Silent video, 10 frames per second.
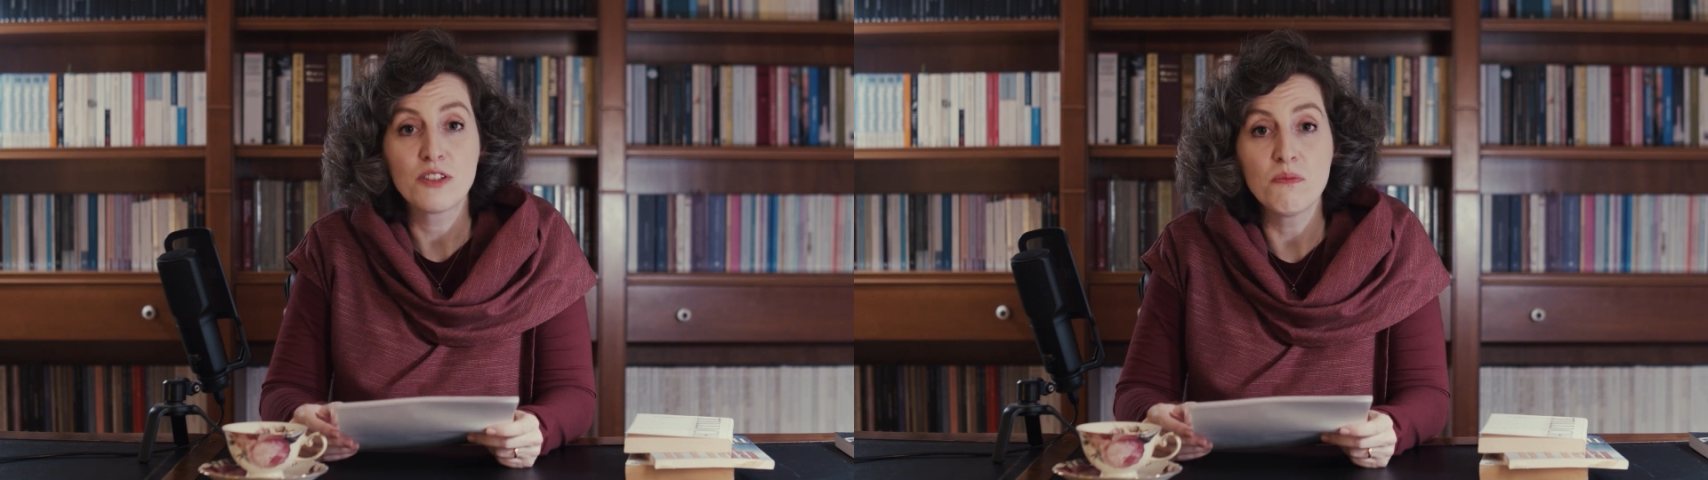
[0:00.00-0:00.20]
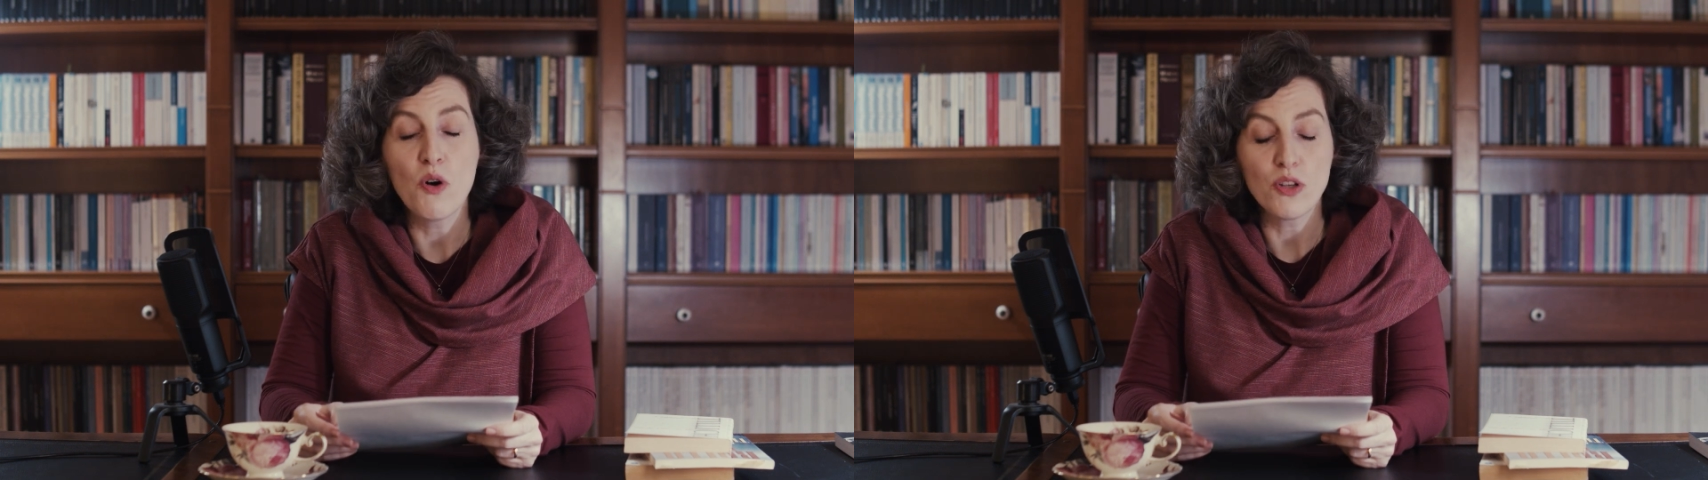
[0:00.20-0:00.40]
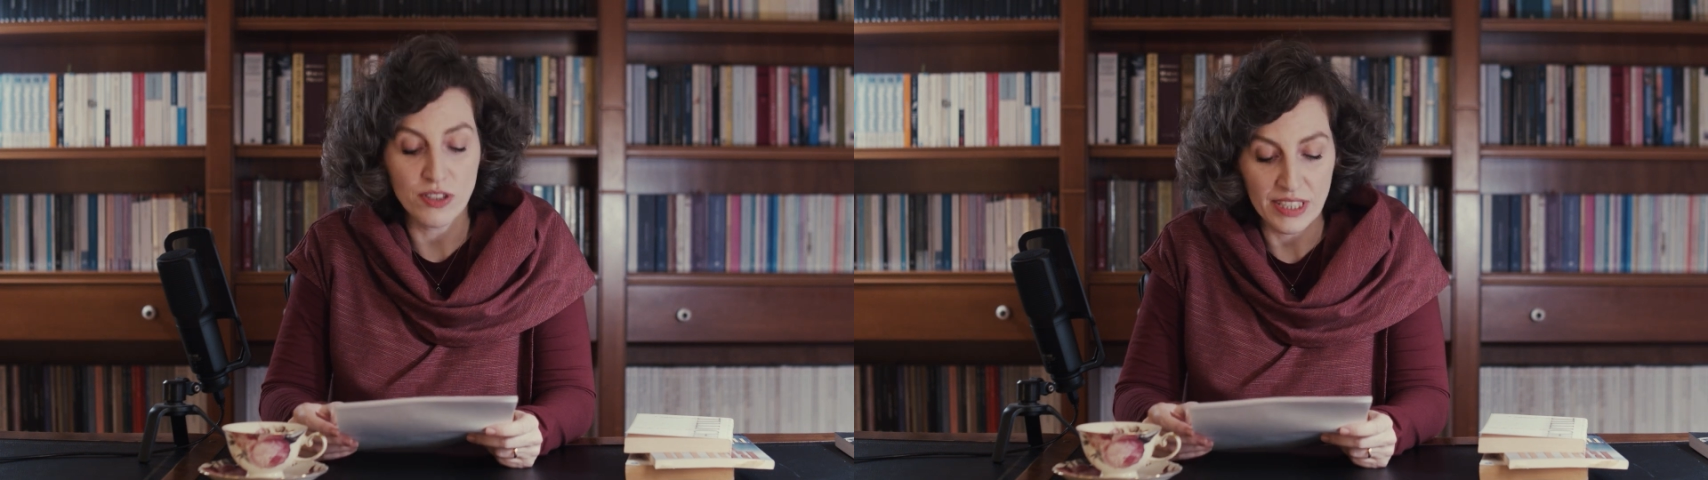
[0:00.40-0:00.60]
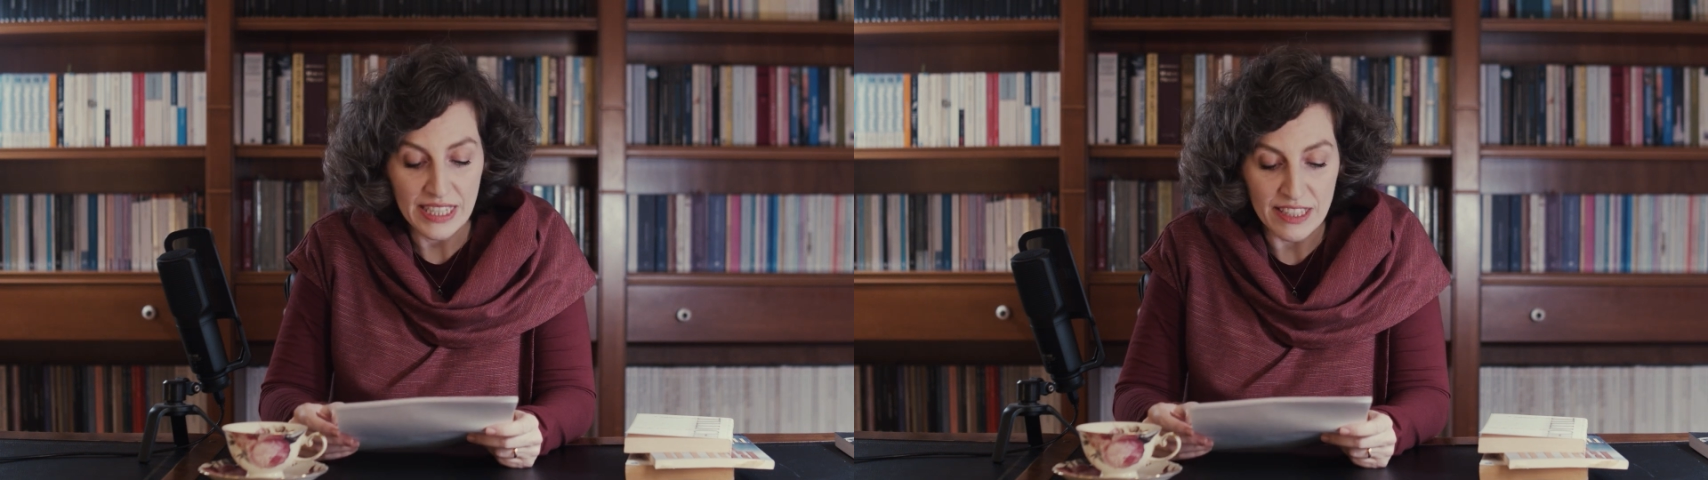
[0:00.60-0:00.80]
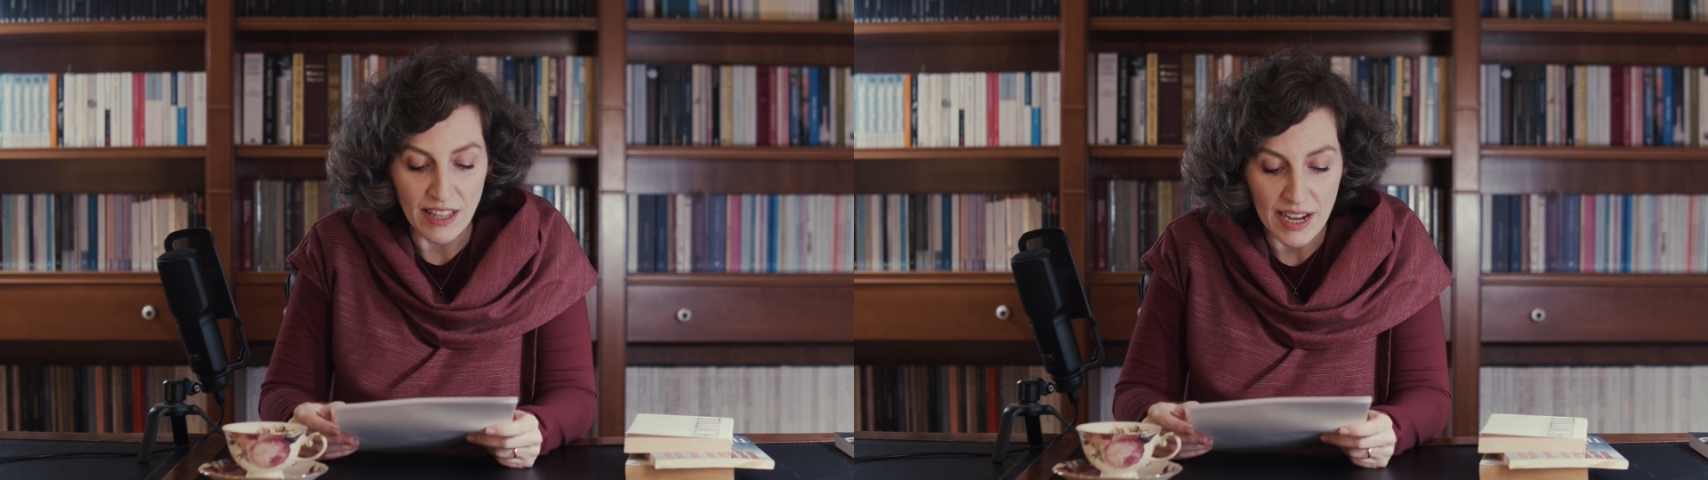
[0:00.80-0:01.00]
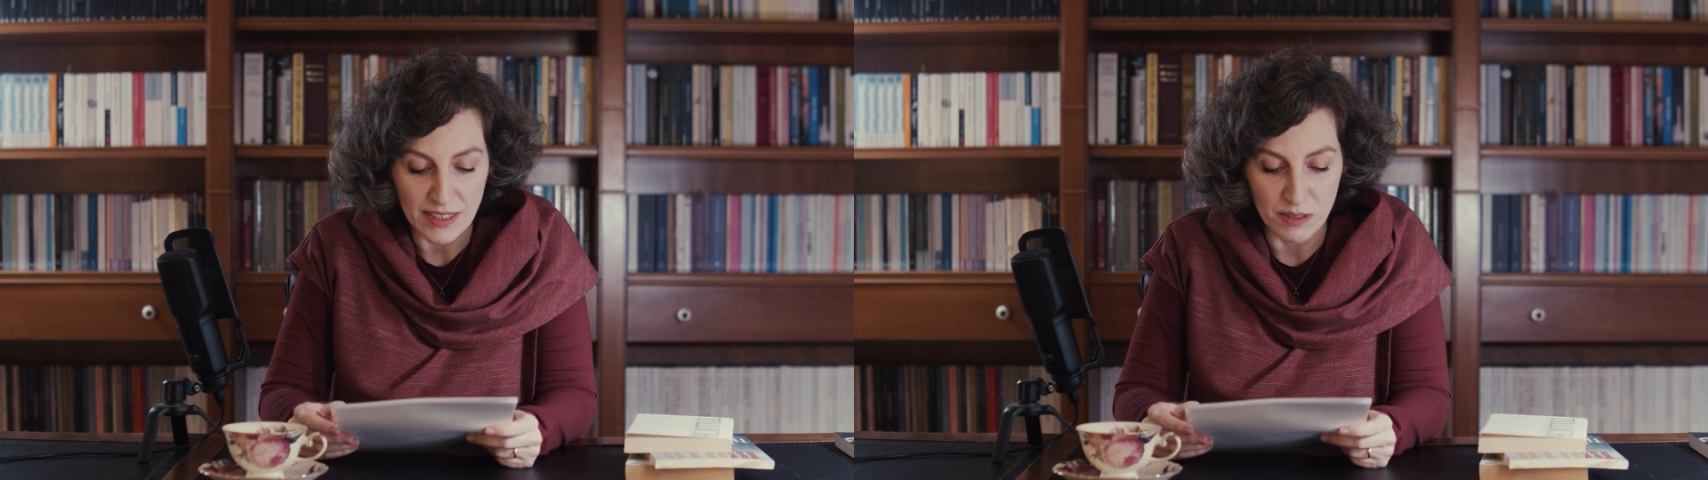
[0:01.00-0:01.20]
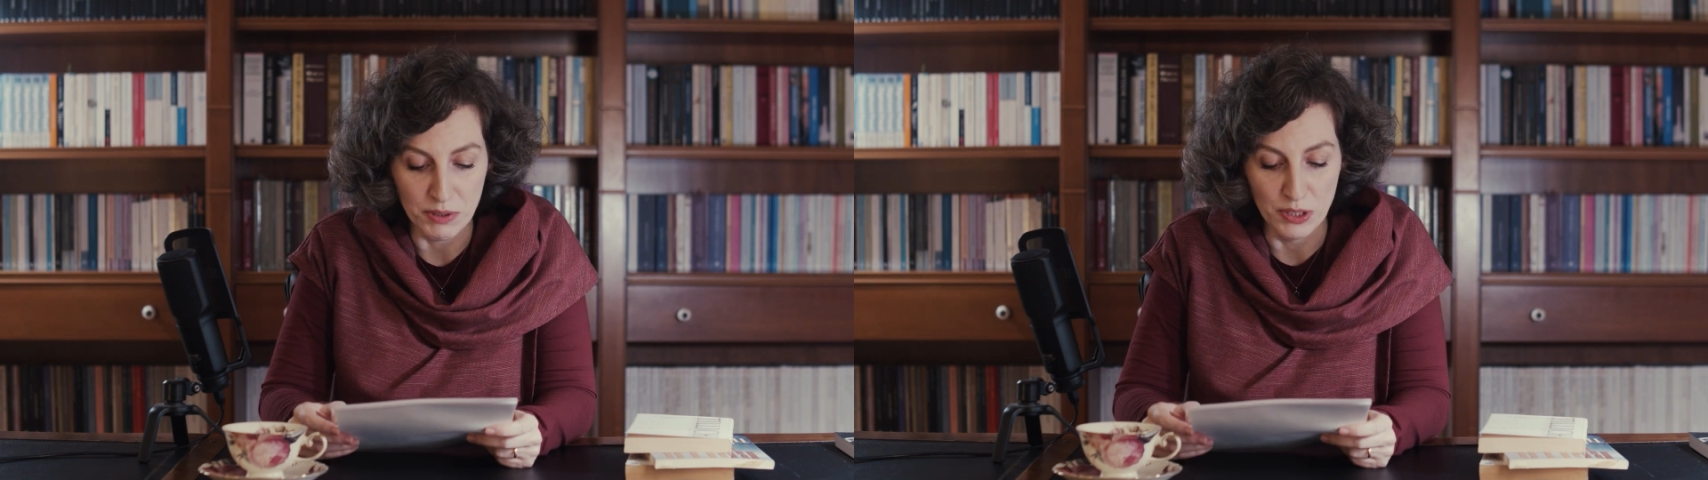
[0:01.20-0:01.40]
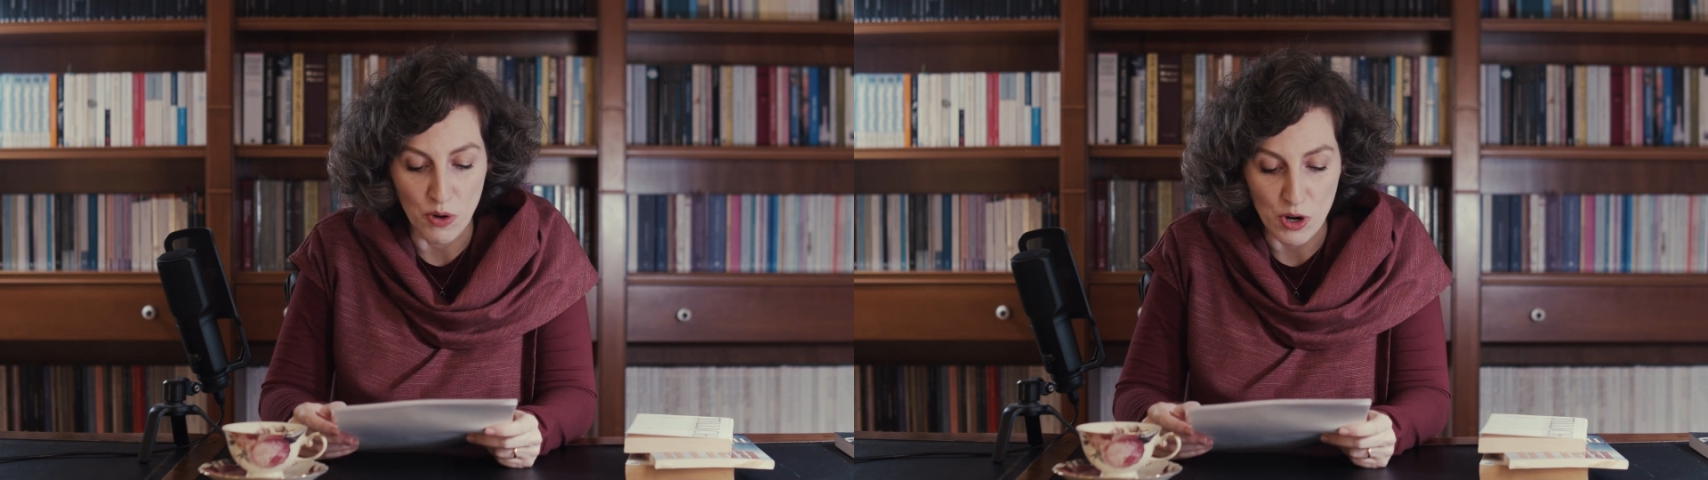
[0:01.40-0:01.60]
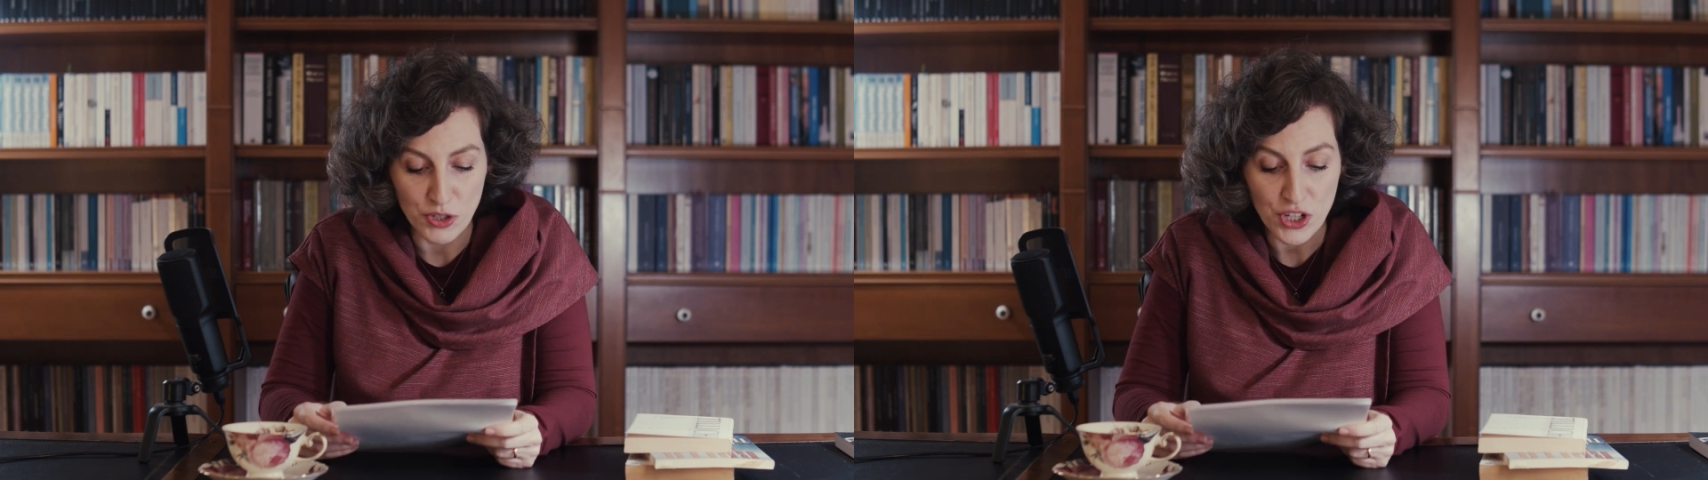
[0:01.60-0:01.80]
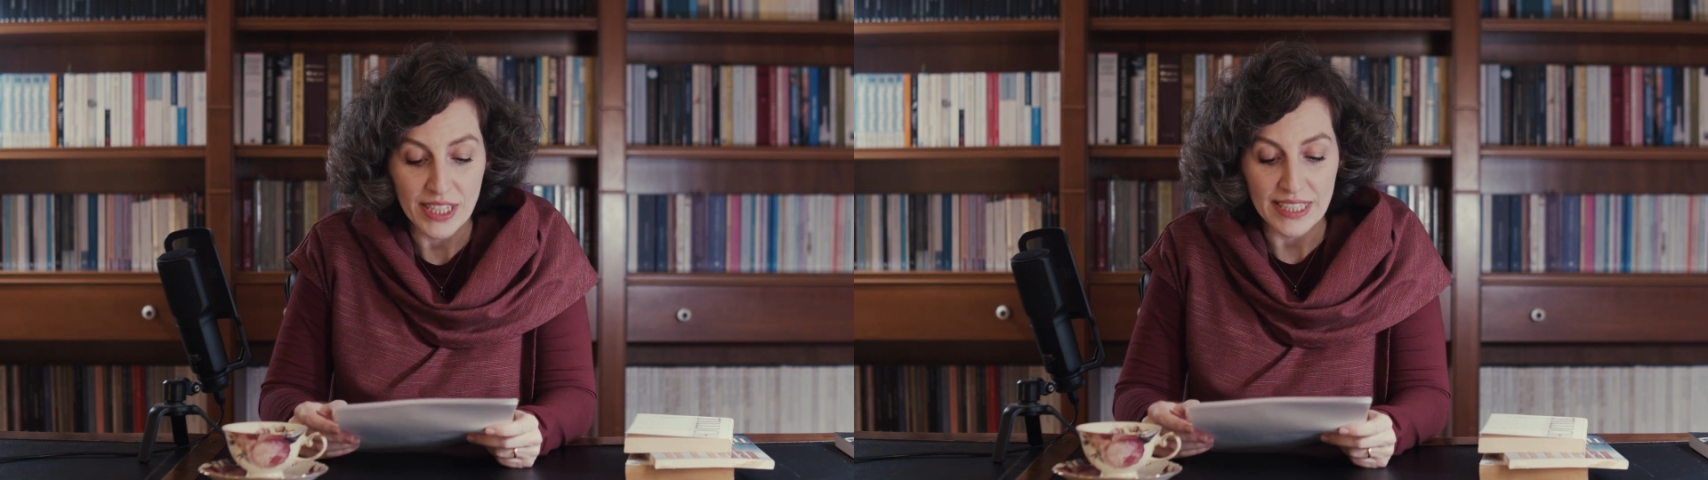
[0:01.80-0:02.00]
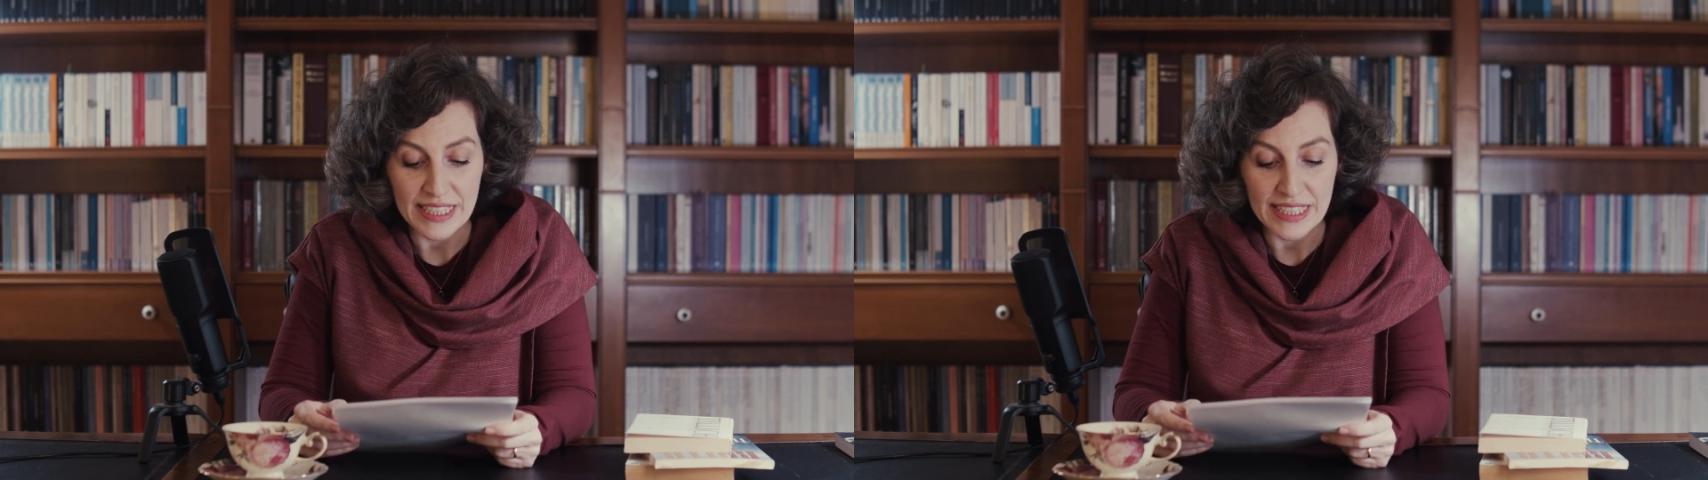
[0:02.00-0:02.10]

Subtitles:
the most ineluctable urge